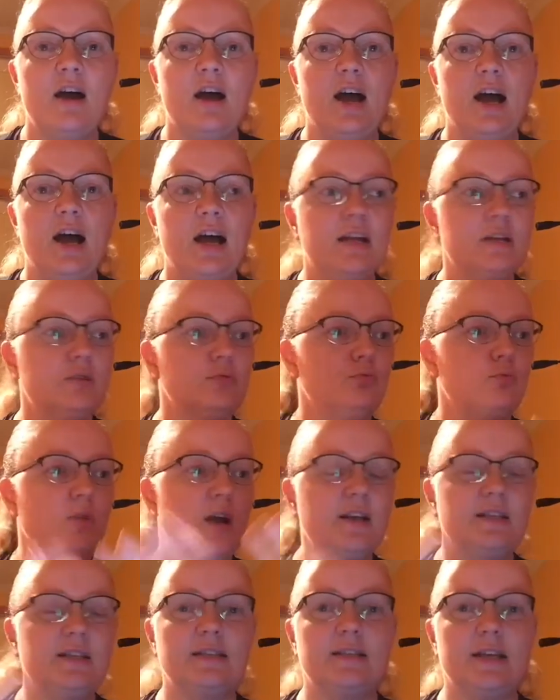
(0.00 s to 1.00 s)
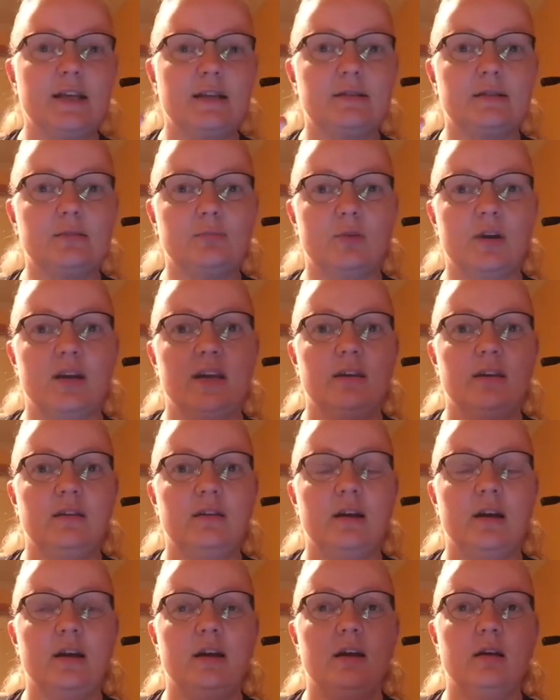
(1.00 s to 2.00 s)
and write it down somewhere.
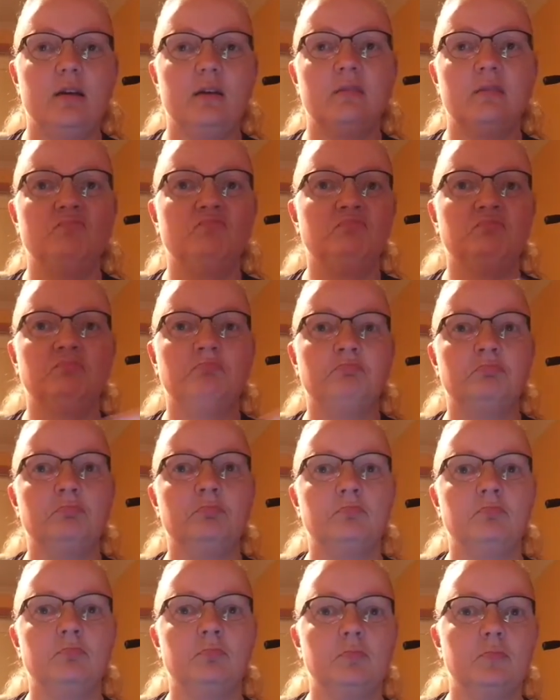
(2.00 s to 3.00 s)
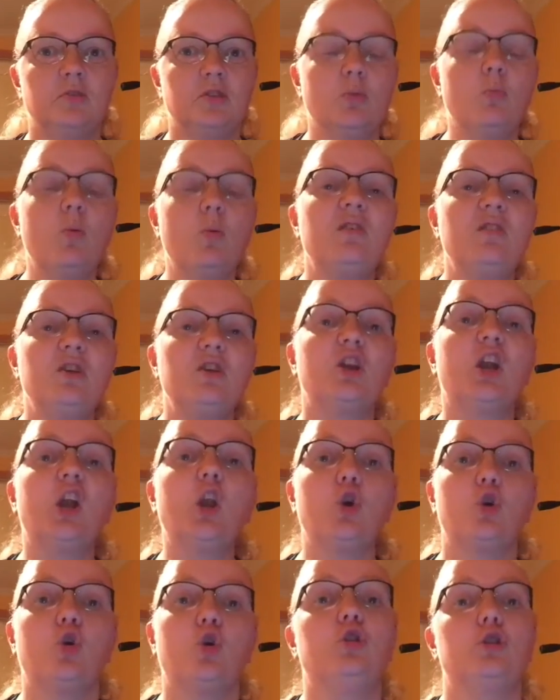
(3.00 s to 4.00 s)
Somewhere that you're going
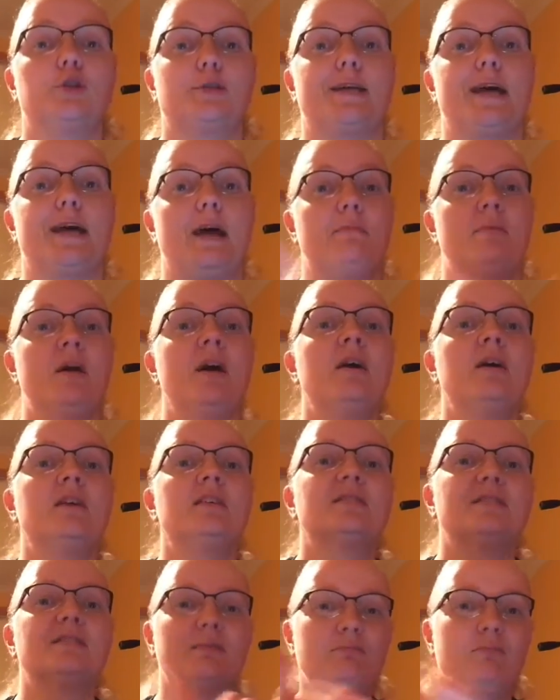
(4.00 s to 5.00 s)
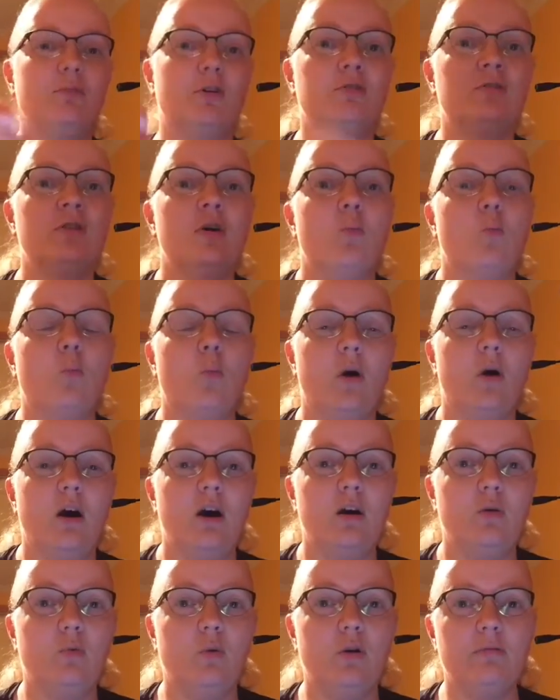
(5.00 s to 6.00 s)
to look all the time.
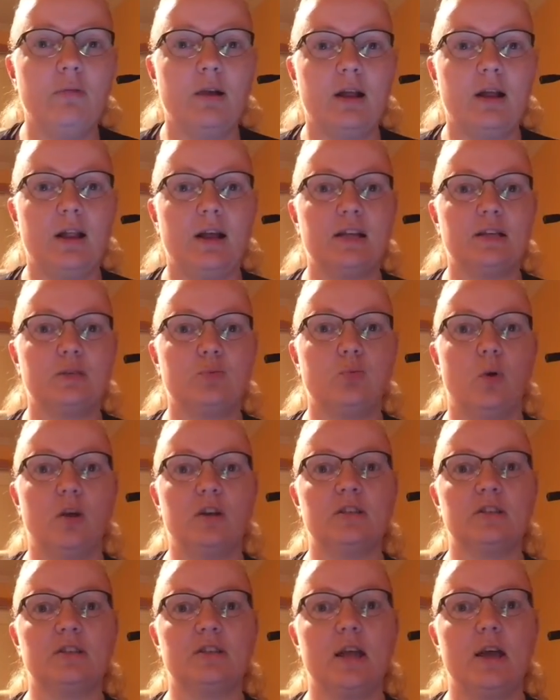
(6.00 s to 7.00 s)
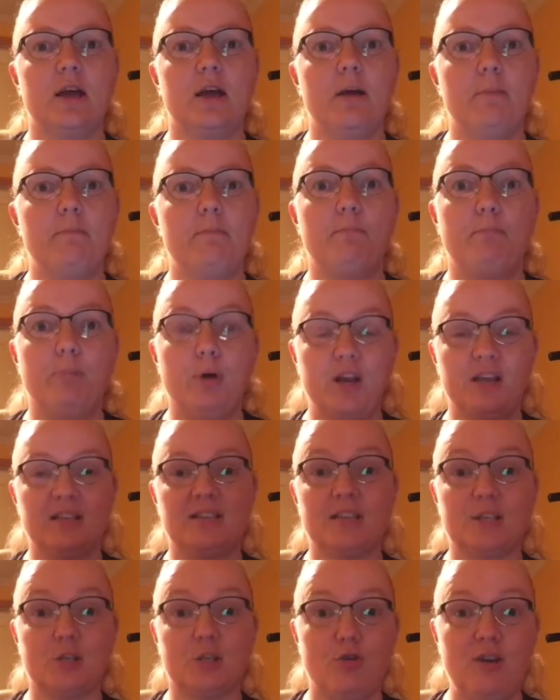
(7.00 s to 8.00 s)
One of my clients once put it as
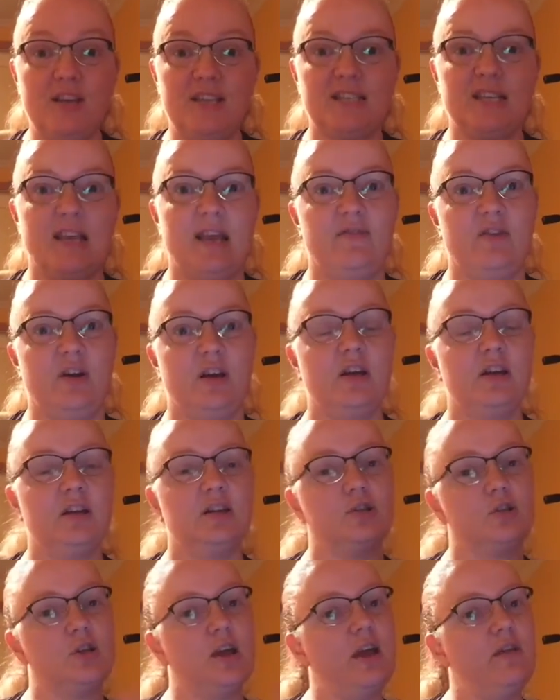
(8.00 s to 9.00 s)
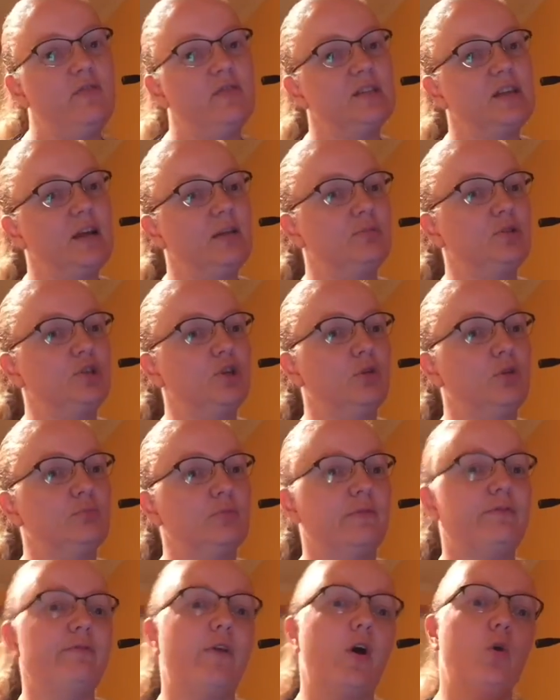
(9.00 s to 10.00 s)
a screensaver. So every time she opened
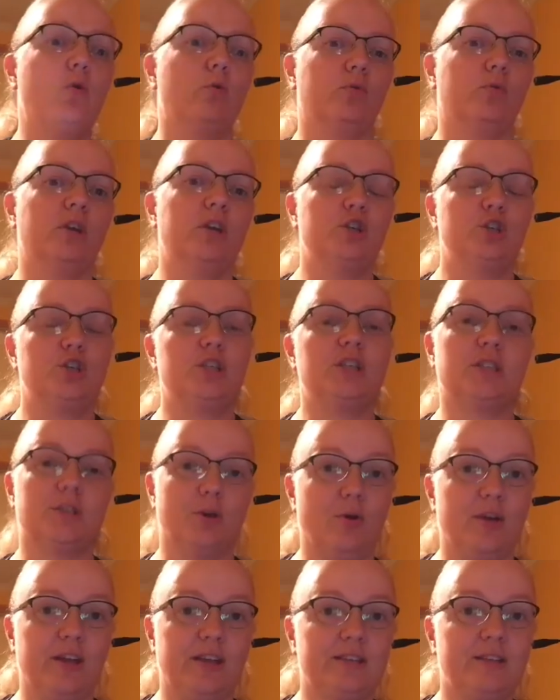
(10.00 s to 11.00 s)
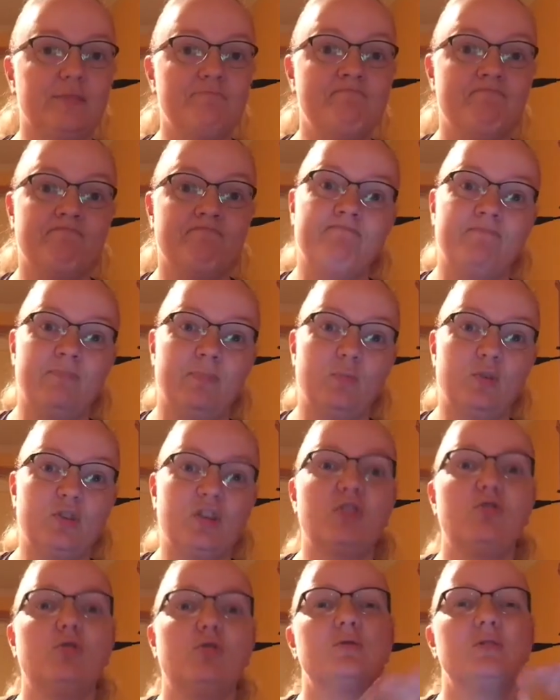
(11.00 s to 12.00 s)
her phone, she saw it, which
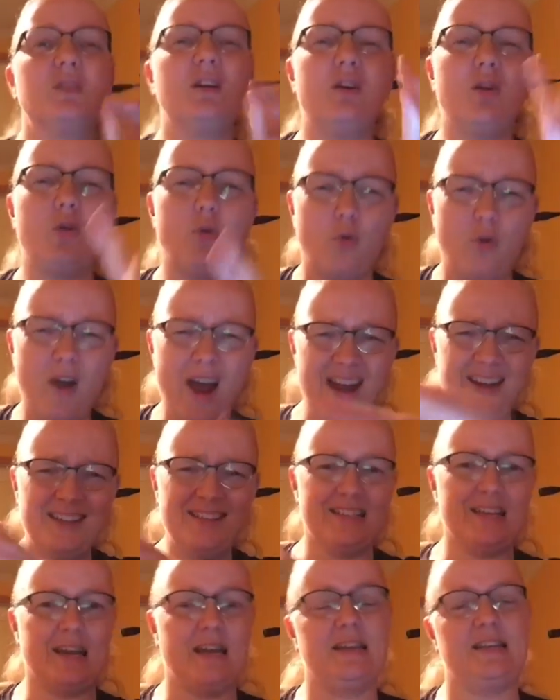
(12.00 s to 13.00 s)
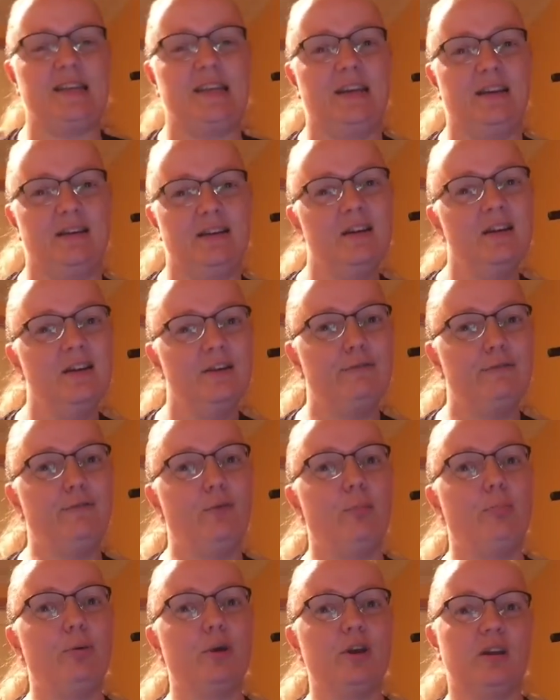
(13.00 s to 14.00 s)
I thought was a grand idea
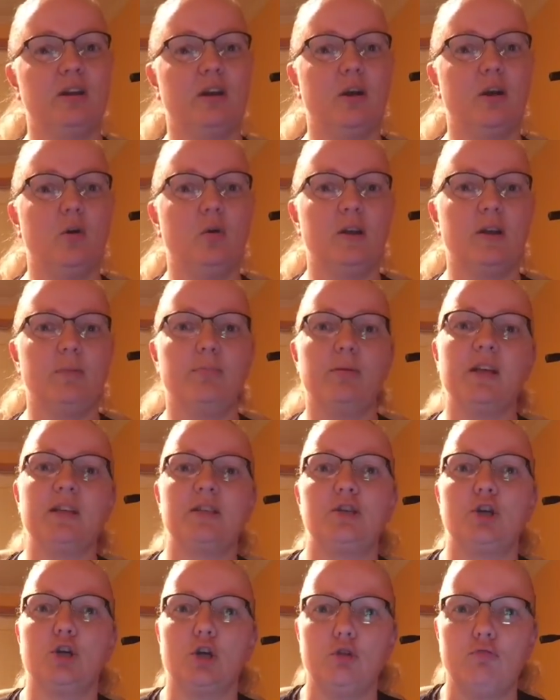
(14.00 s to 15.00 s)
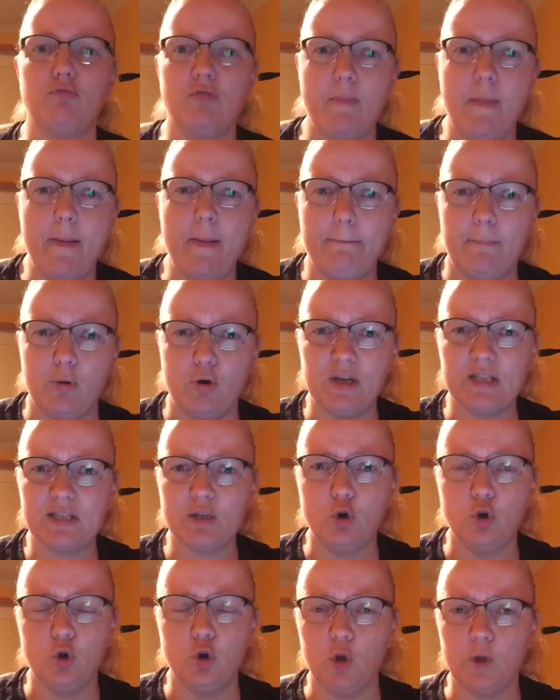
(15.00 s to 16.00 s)
for putting a goal in a place you're going to remember it
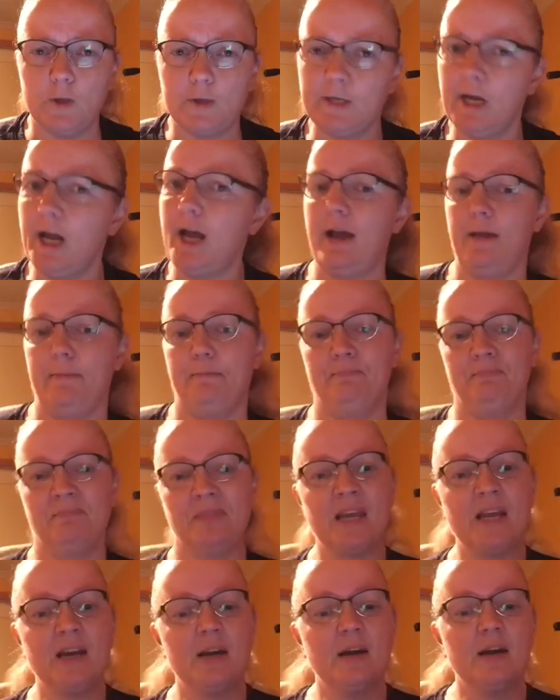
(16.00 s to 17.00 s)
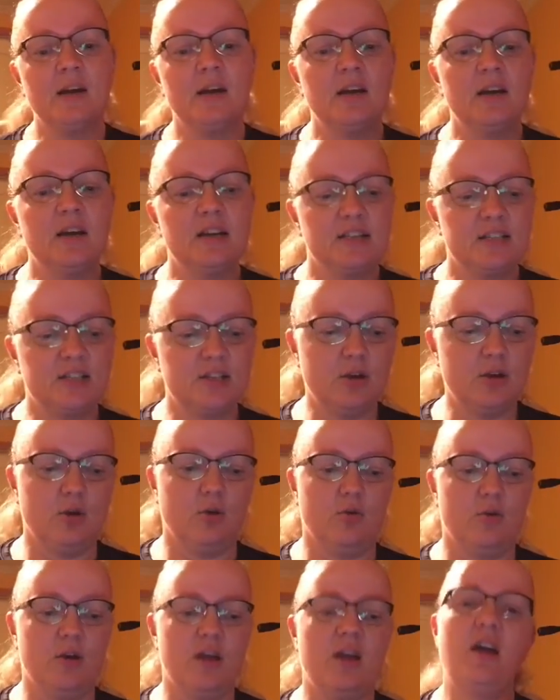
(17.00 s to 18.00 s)
all the time.
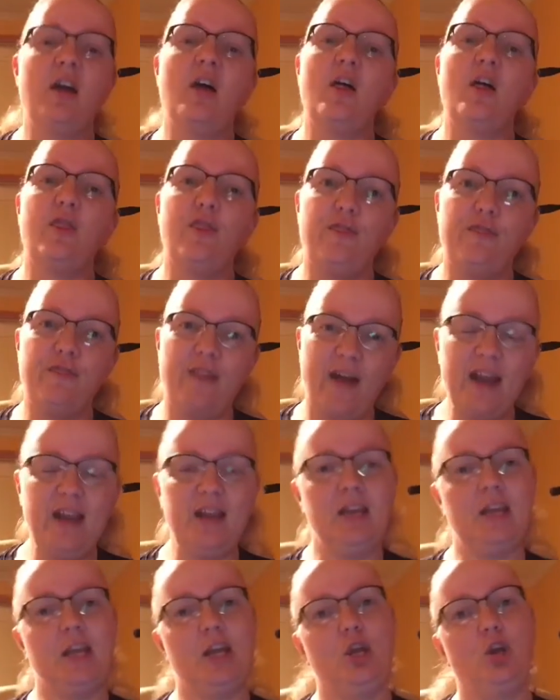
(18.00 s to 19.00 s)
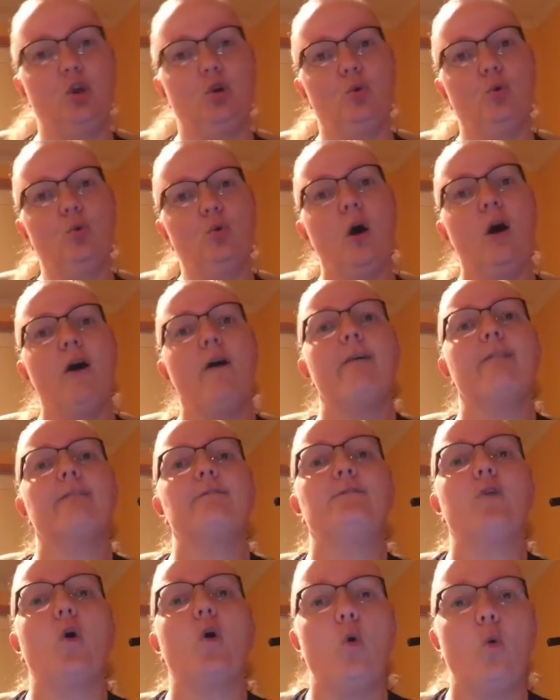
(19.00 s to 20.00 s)
So thank you
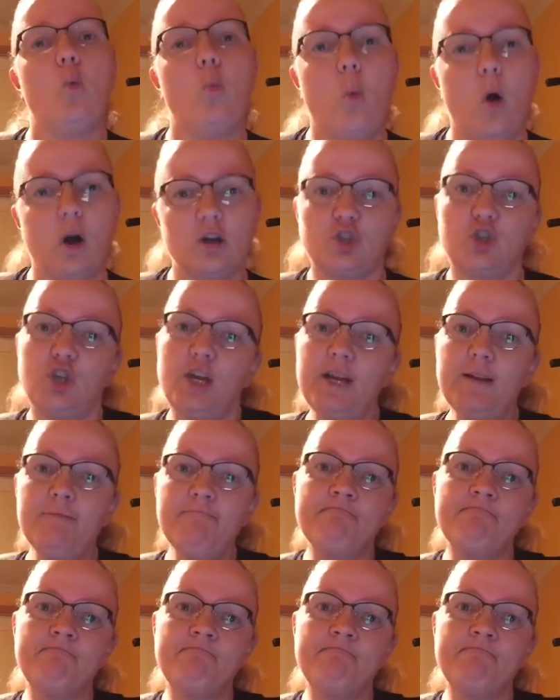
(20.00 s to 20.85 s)
for watching.